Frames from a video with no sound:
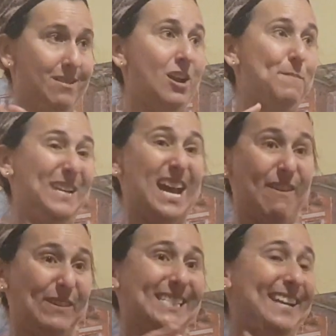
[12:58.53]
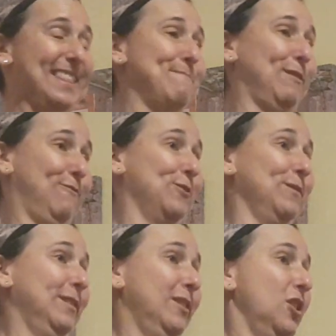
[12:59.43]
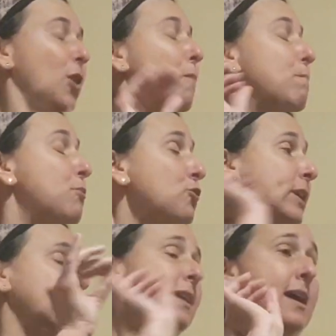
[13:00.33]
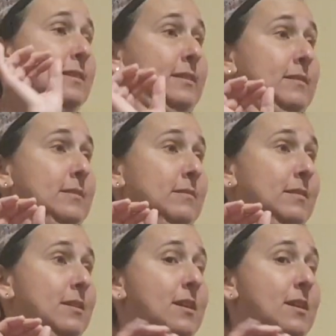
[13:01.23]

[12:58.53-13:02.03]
and I repeat, ever said that before. Brilliant answers.